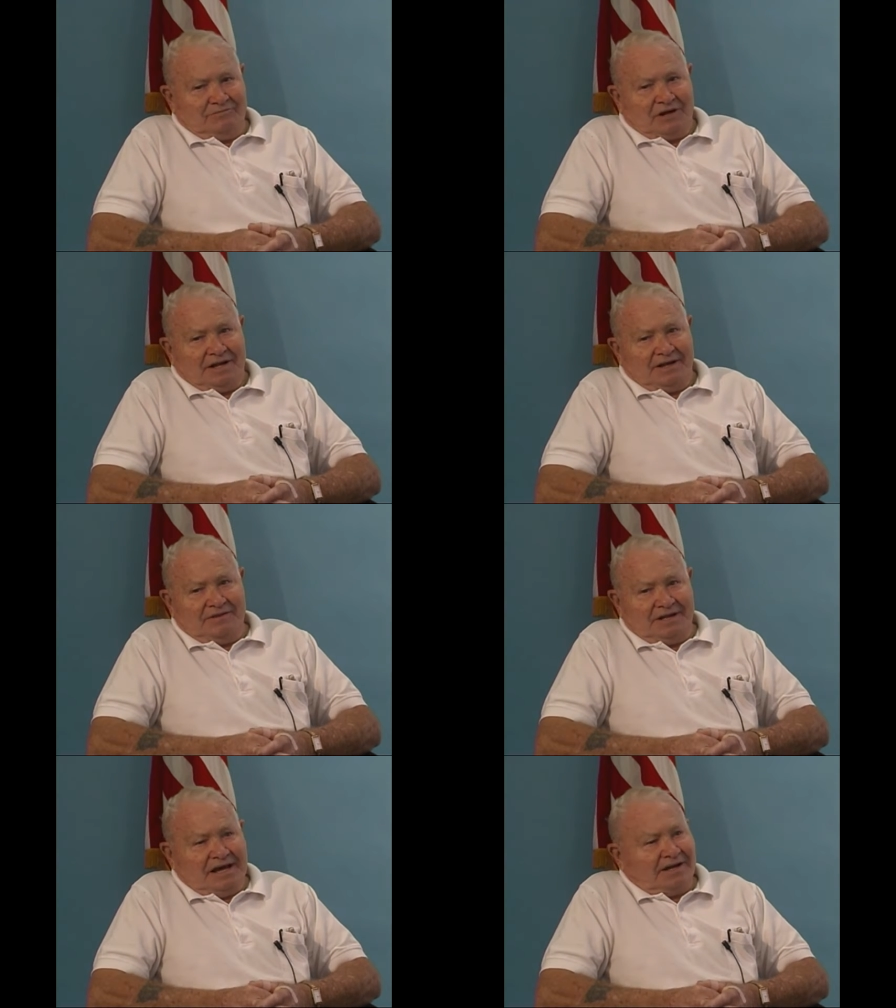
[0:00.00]
probably
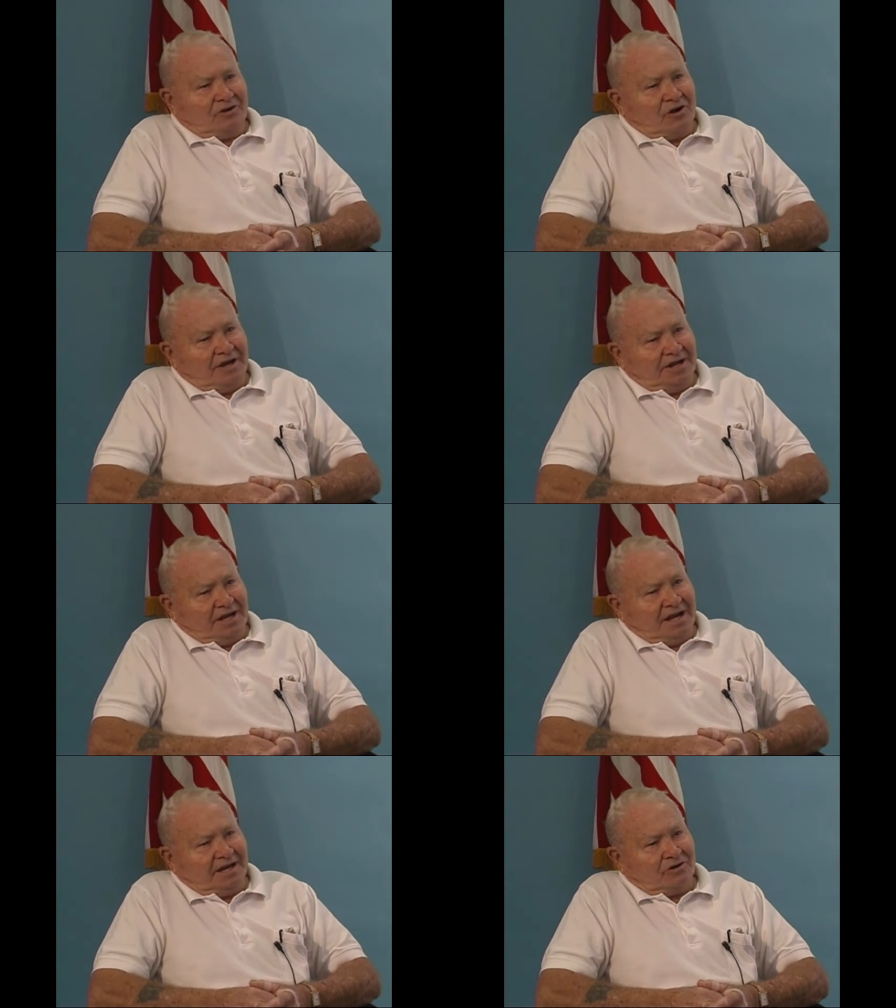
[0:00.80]
the land or
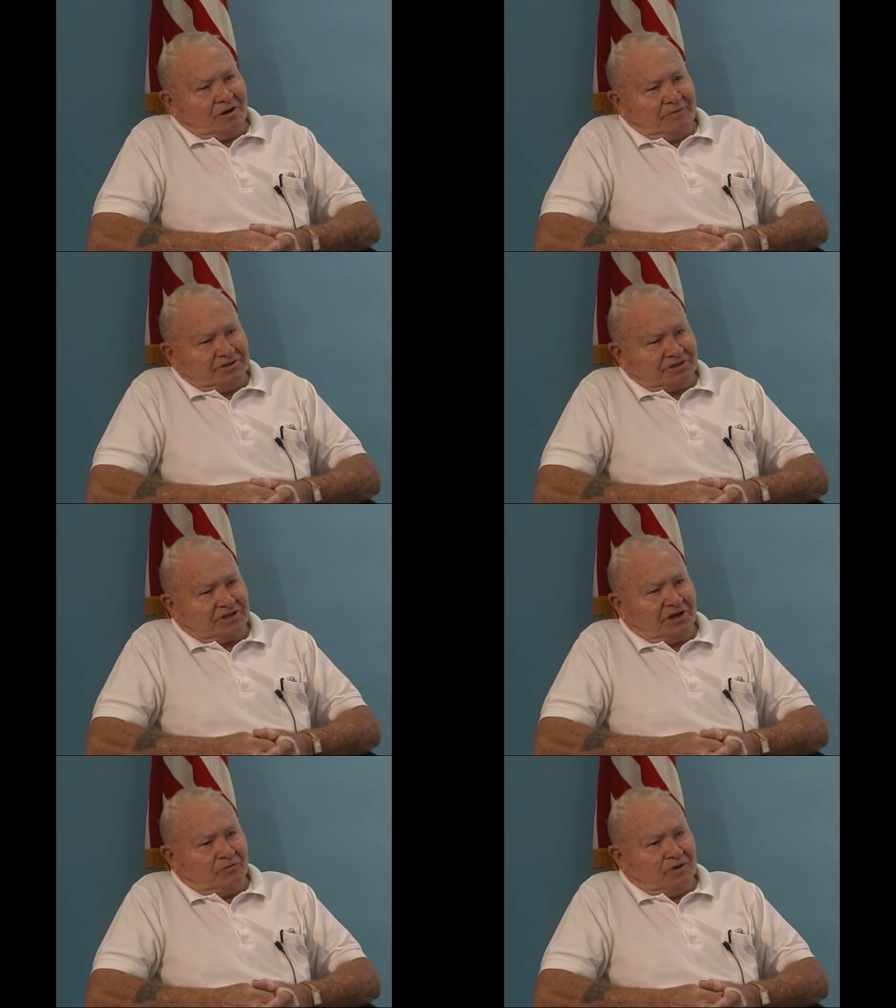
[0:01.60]
any land armies
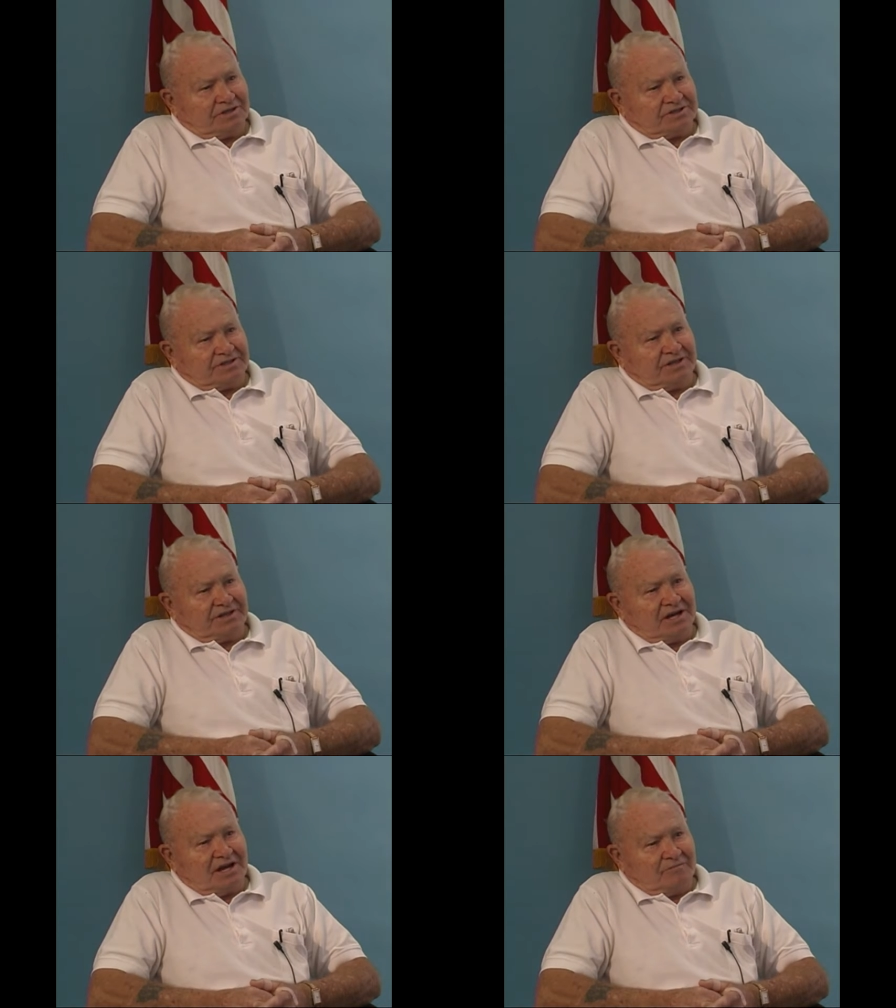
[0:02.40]
that there was at the
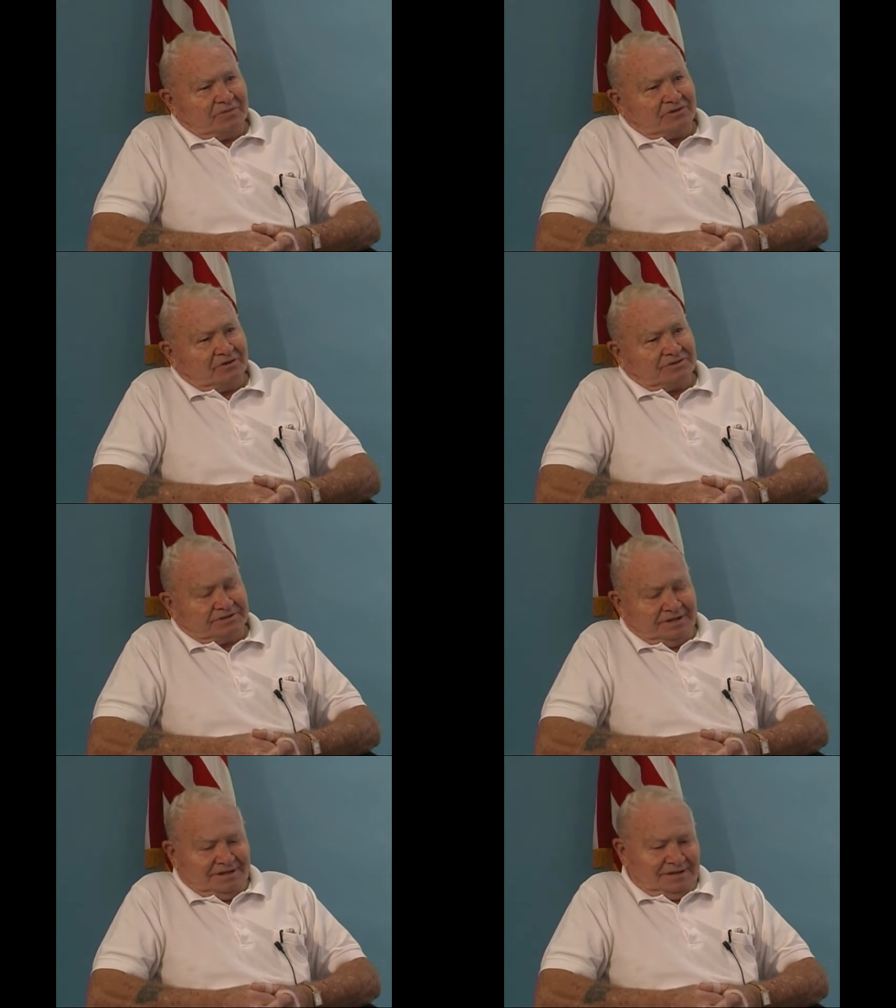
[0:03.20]
time
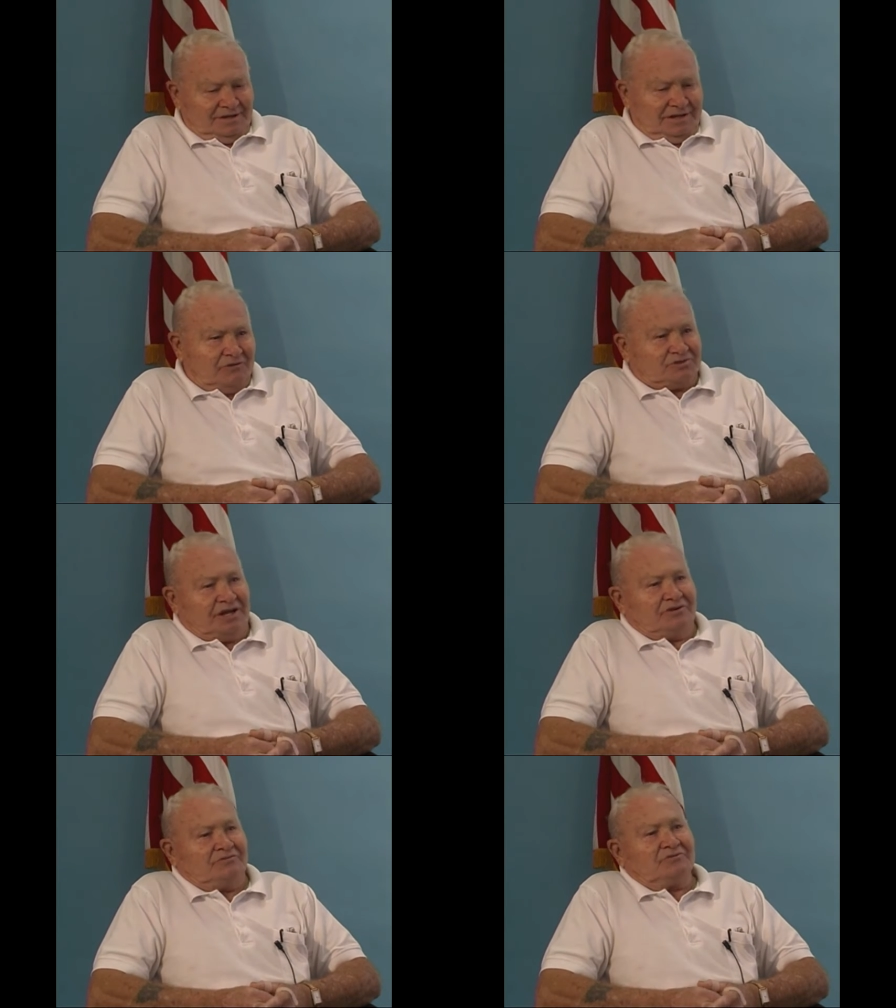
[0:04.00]
because it was
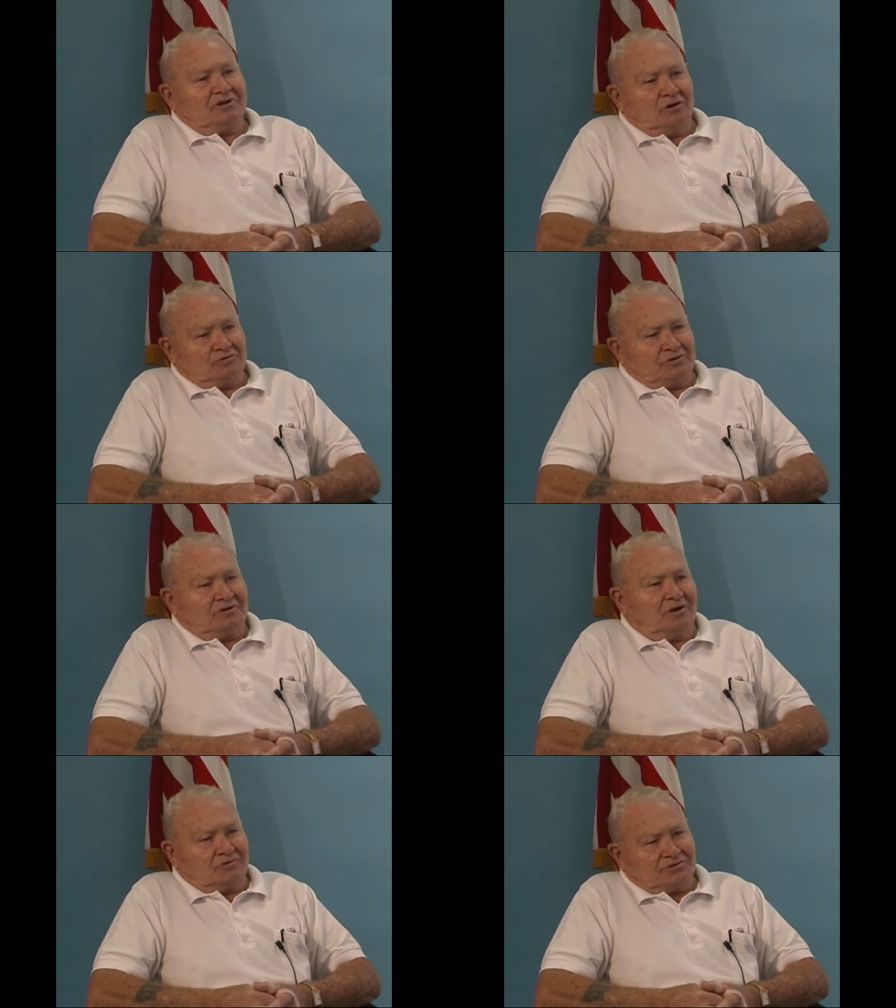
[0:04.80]
getting closer
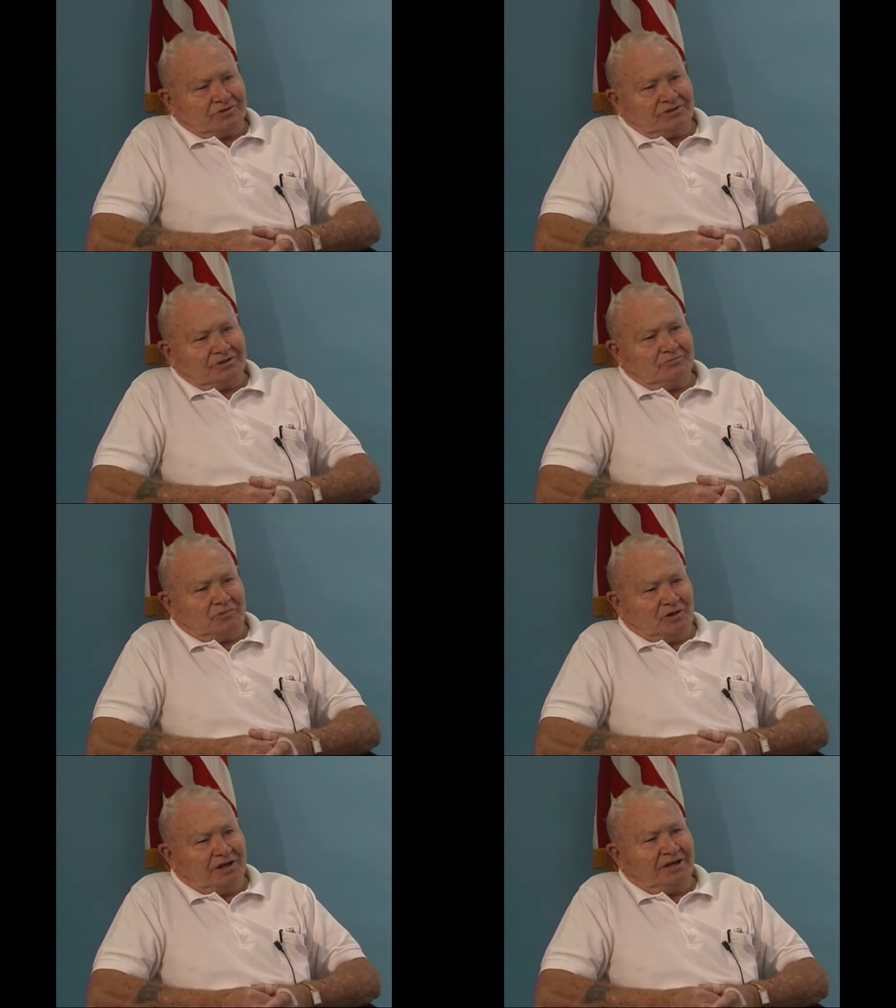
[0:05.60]
and closer to
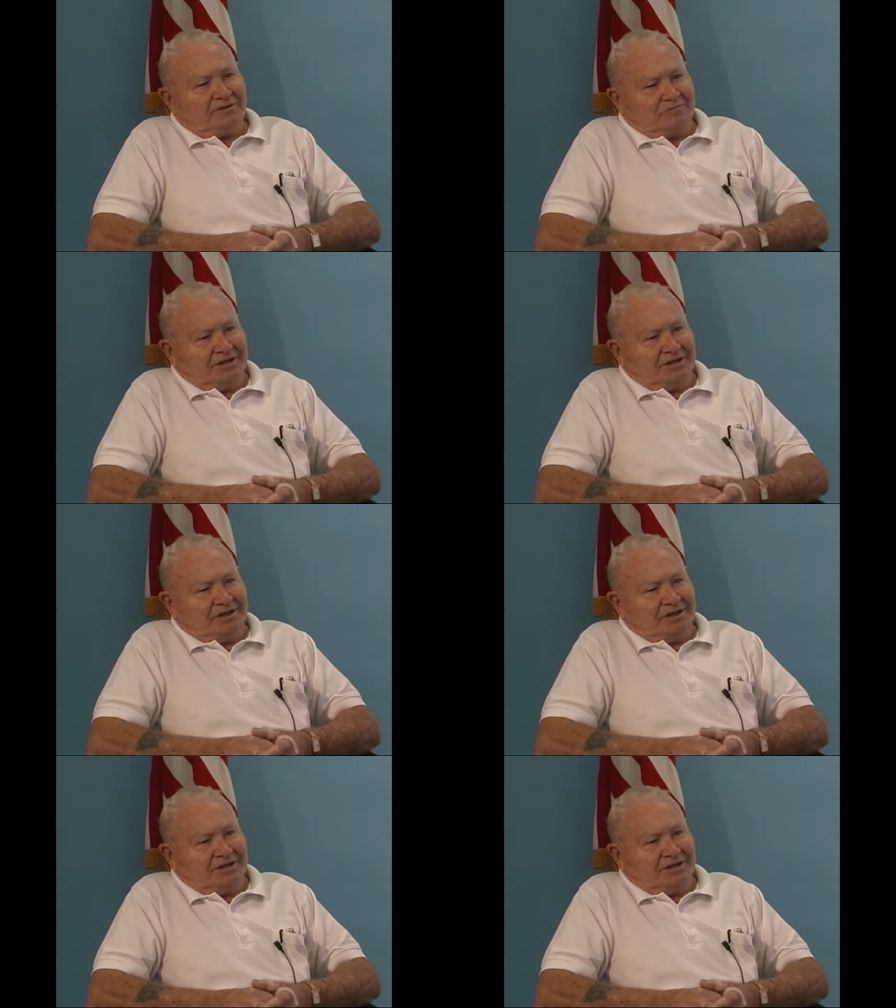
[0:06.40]
Berlin and